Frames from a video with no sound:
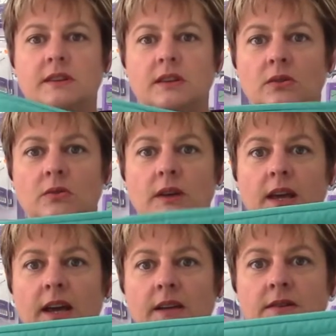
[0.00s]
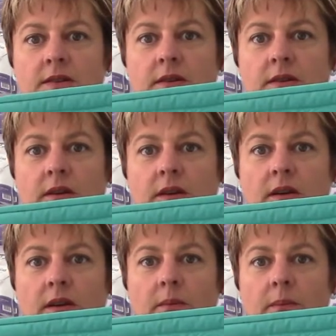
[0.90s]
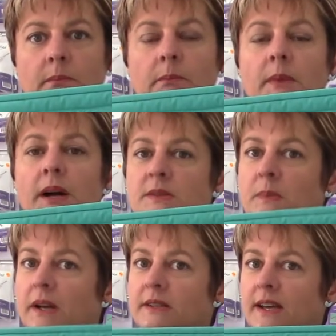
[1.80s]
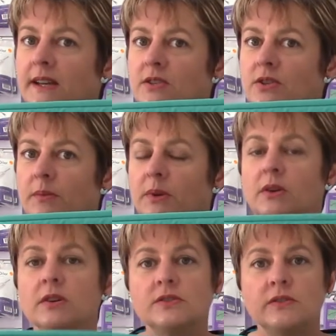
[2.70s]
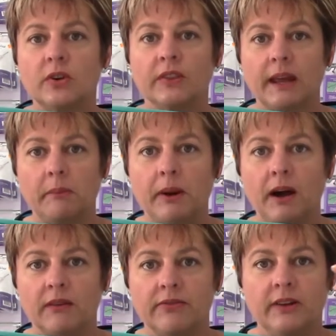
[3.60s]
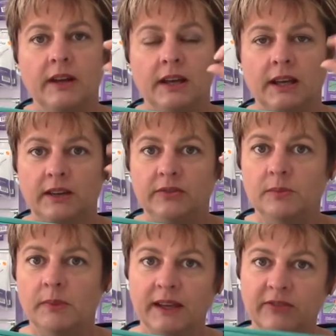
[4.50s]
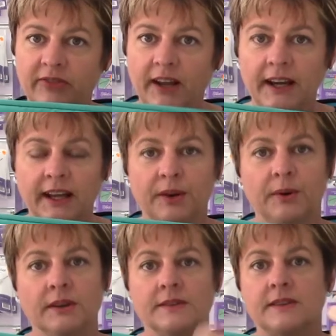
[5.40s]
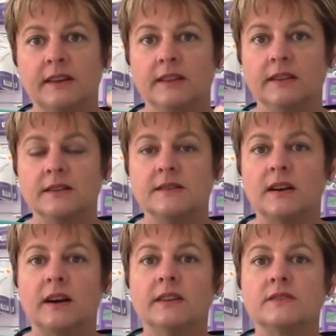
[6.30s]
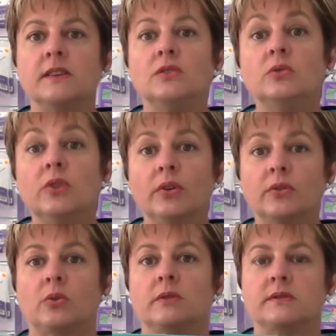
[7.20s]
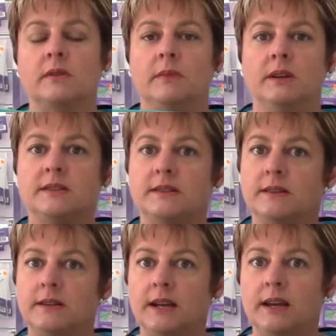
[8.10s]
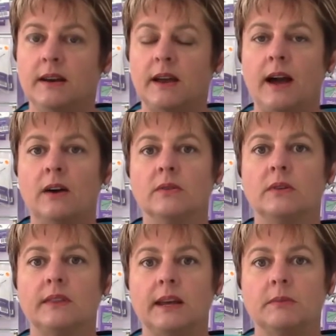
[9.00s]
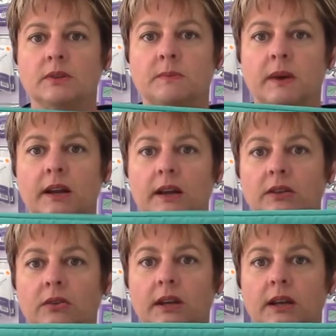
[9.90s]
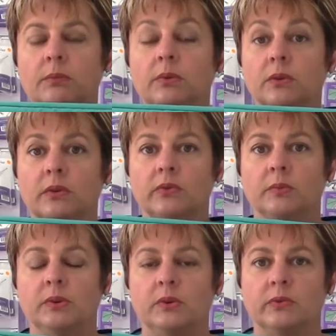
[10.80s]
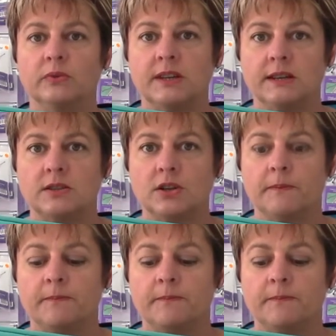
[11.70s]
you get much better texture because you've got that puff. If you make flat areas, then the designs that you don't quilt so much stand out that much better, and you get beautiful, beautiful texture.